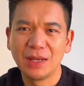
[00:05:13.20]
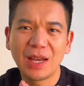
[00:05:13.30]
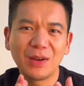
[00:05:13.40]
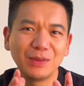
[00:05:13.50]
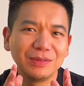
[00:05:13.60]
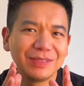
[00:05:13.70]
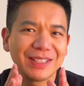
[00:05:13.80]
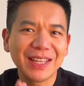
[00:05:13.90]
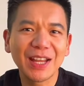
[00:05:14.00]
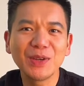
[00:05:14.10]
Now,
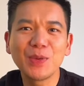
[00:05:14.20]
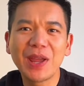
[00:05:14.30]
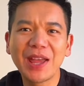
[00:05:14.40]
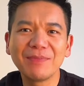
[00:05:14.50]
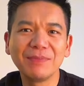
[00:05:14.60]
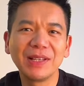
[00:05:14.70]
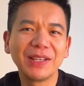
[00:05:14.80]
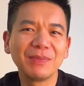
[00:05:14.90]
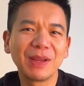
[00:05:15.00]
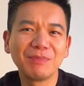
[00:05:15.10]
the second way I'm
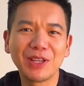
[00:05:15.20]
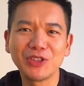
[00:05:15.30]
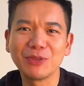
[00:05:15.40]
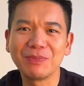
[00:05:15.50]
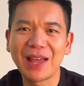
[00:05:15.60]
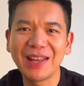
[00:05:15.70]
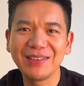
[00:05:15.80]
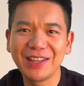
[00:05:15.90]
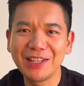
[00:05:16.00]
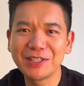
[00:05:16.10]
building my pension
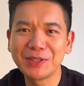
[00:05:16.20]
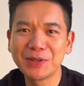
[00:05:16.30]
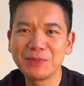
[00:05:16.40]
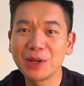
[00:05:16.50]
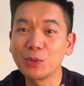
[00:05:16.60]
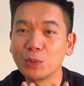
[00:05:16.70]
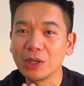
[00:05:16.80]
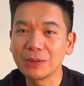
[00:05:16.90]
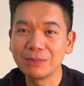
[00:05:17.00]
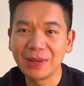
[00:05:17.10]
plan is through my
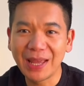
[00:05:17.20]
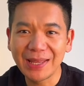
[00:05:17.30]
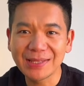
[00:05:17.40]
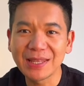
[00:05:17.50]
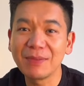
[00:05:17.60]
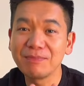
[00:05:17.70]
workplace